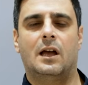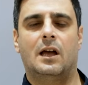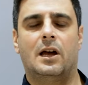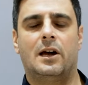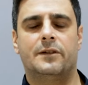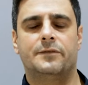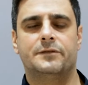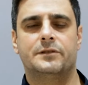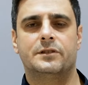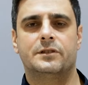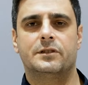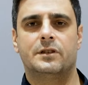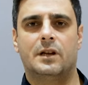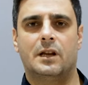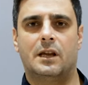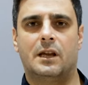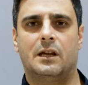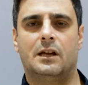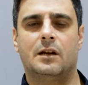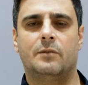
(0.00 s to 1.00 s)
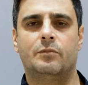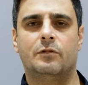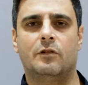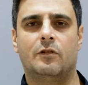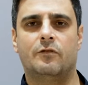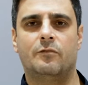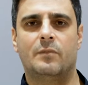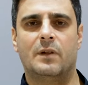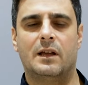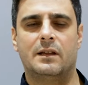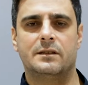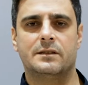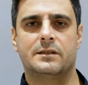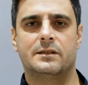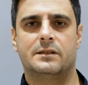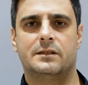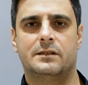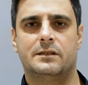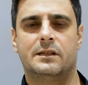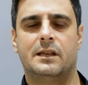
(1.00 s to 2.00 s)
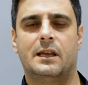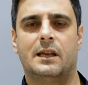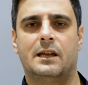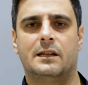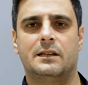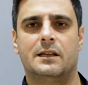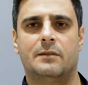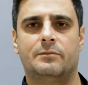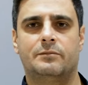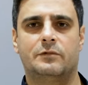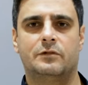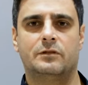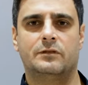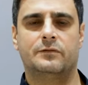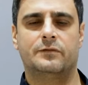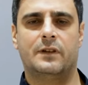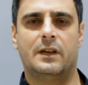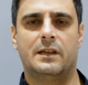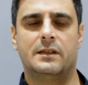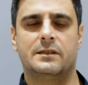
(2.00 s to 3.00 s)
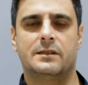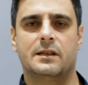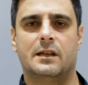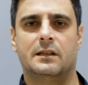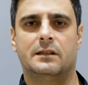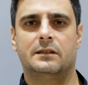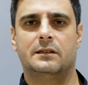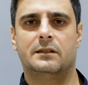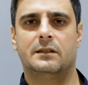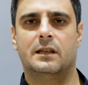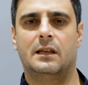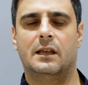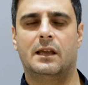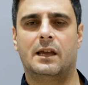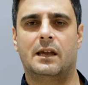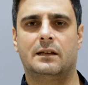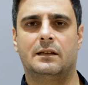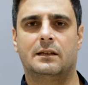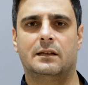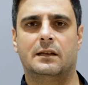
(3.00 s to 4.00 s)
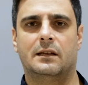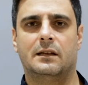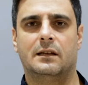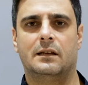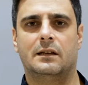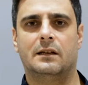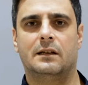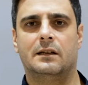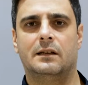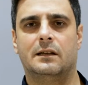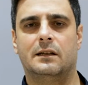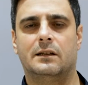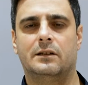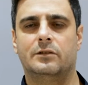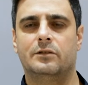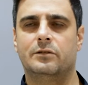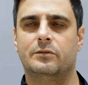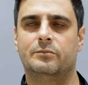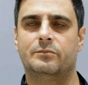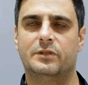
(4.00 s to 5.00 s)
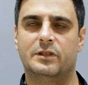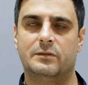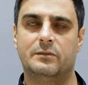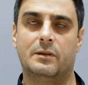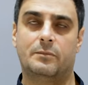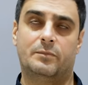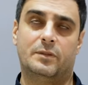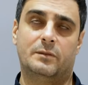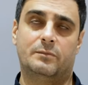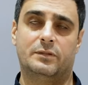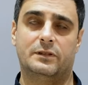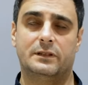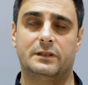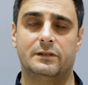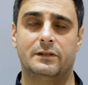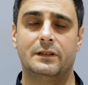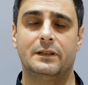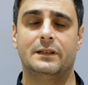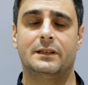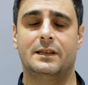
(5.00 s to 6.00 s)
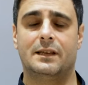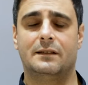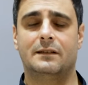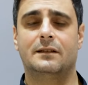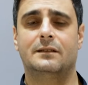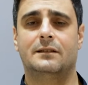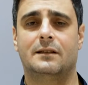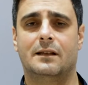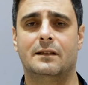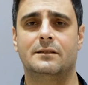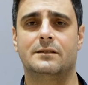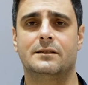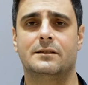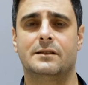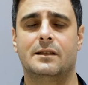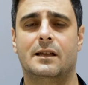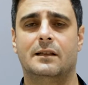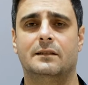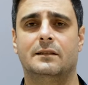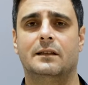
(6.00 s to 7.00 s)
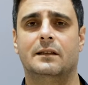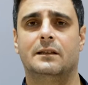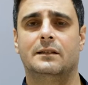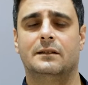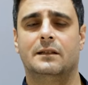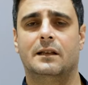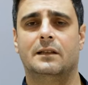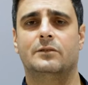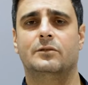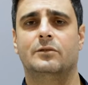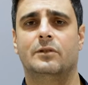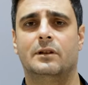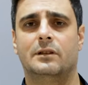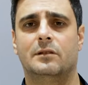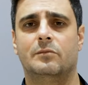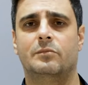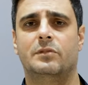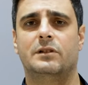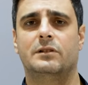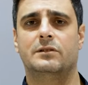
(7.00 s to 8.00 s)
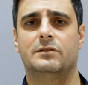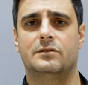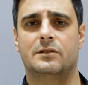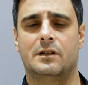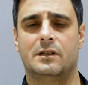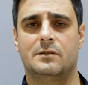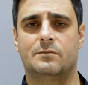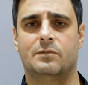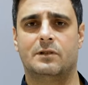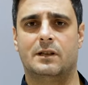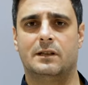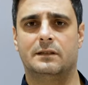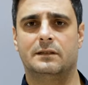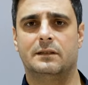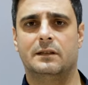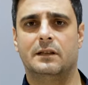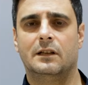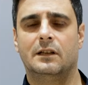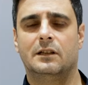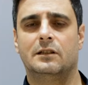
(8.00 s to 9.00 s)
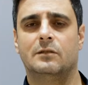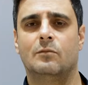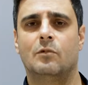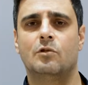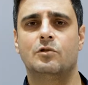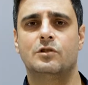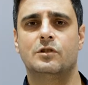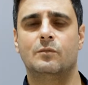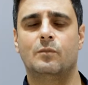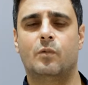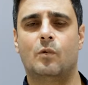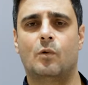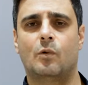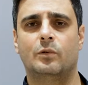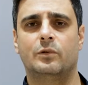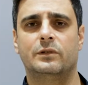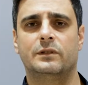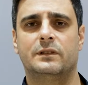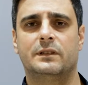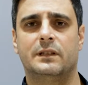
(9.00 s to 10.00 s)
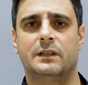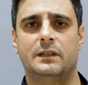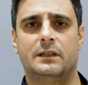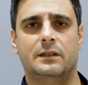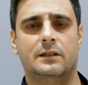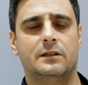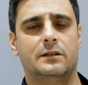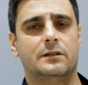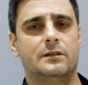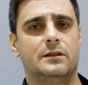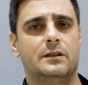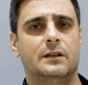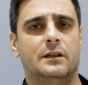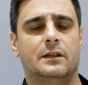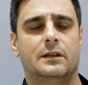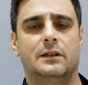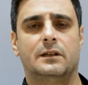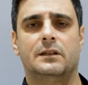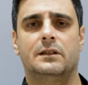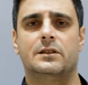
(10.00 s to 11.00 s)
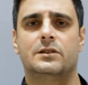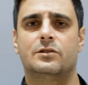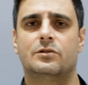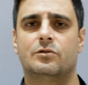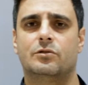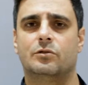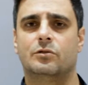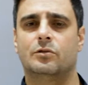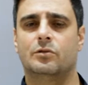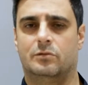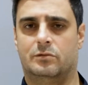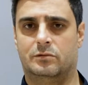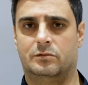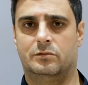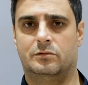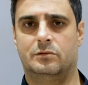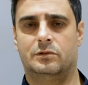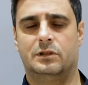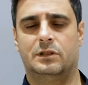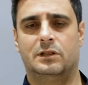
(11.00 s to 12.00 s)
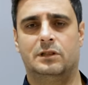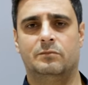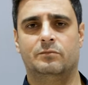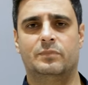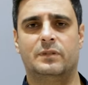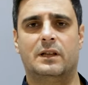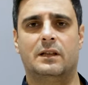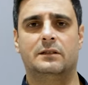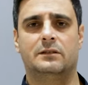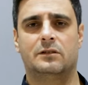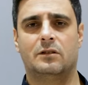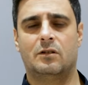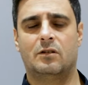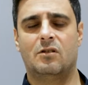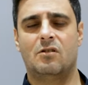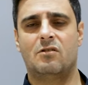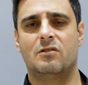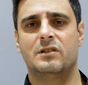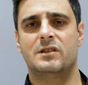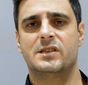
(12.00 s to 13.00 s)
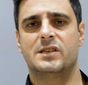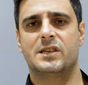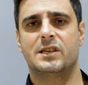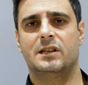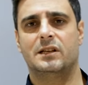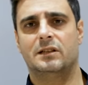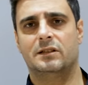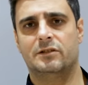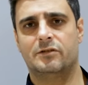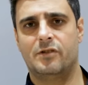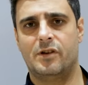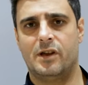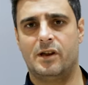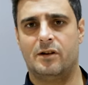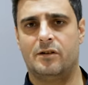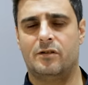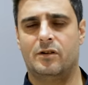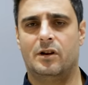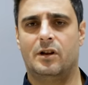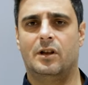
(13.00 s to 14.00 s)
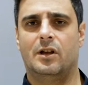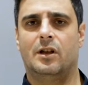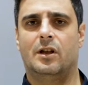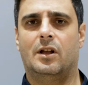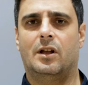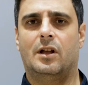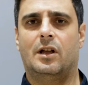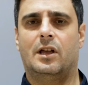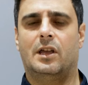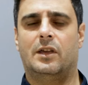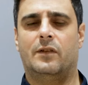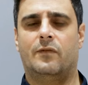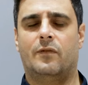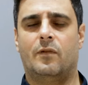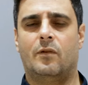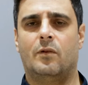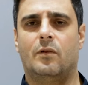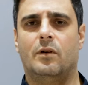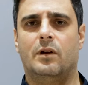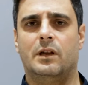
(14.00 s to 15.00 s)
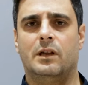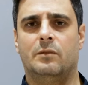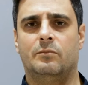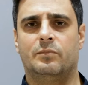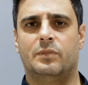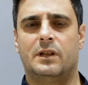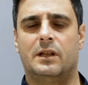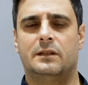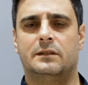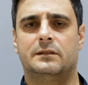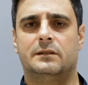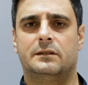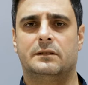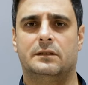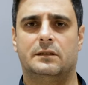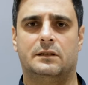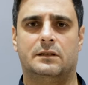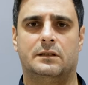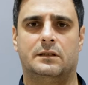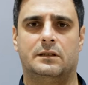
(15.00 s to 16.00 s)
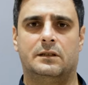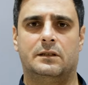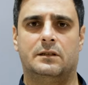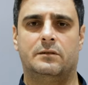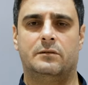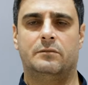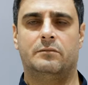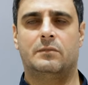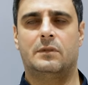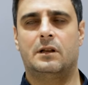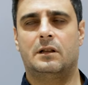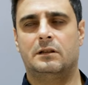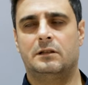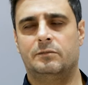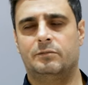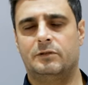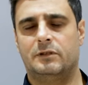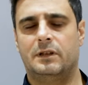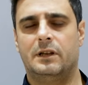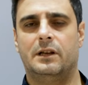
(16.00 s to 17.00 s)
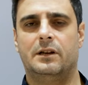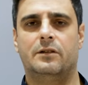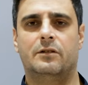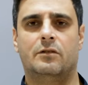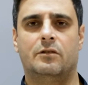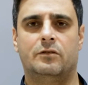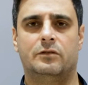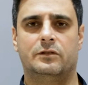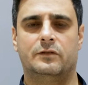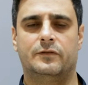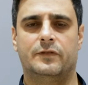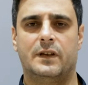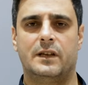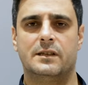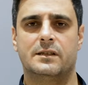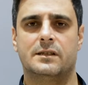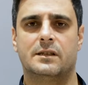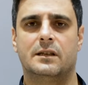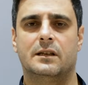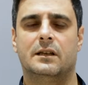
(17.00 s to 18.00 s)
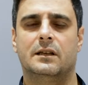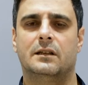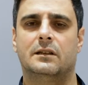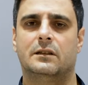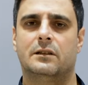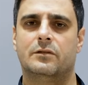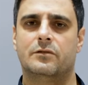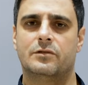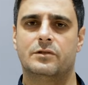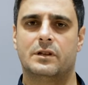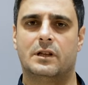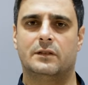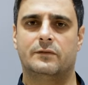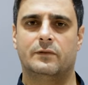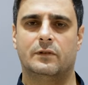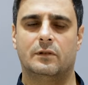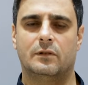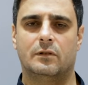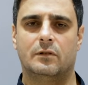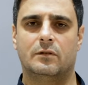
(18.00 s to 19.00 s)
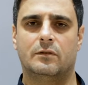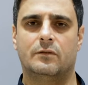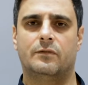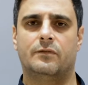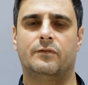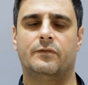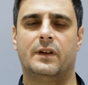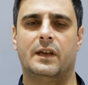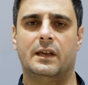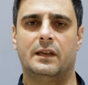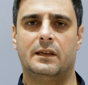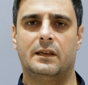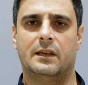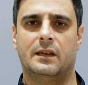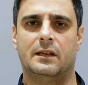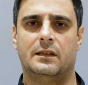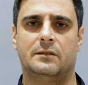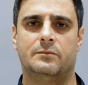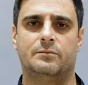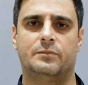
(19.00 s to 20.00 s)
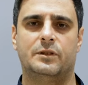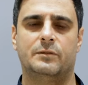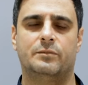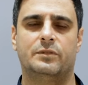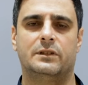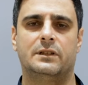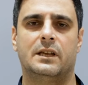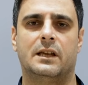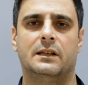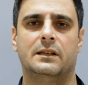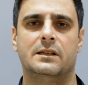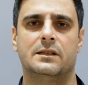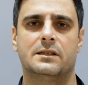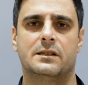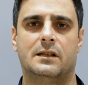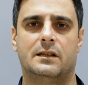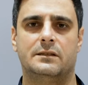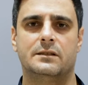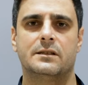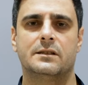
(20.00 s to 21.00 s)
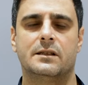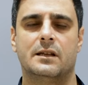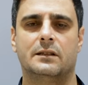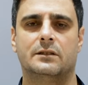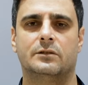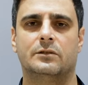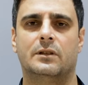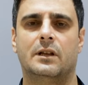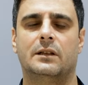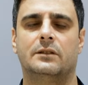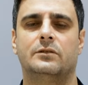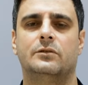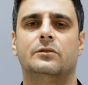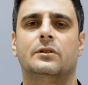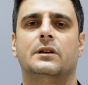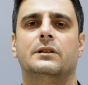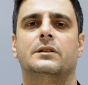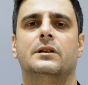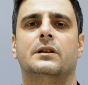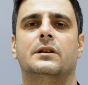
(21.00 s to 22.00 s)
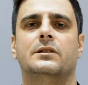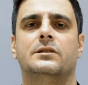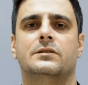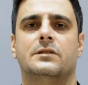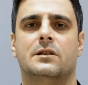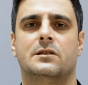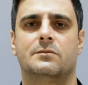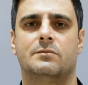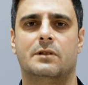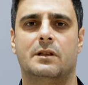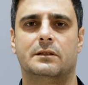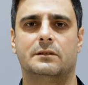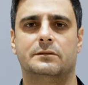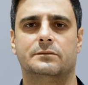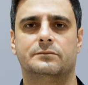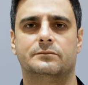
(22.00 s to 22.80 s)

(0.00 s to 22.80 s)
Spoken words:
After a couple of months, they adapt to the face and they act, people really cannot understand that you had a beard transplant. The most important thing here is to implant only singular hair. If you implant multiple hair on the face, the result will look fake and people can easily understand that you had a hair transplant.